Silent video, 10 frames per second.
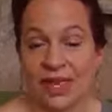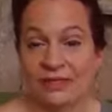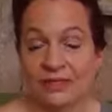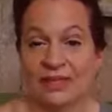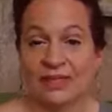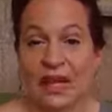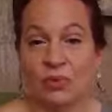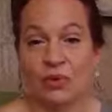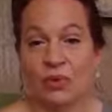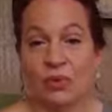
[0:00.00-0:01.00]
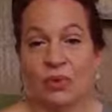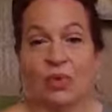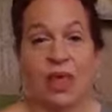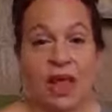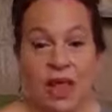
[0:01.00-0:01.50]
I haven't decided which one
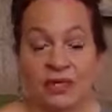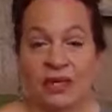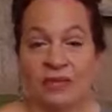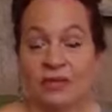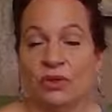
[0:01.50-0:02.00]
will have it.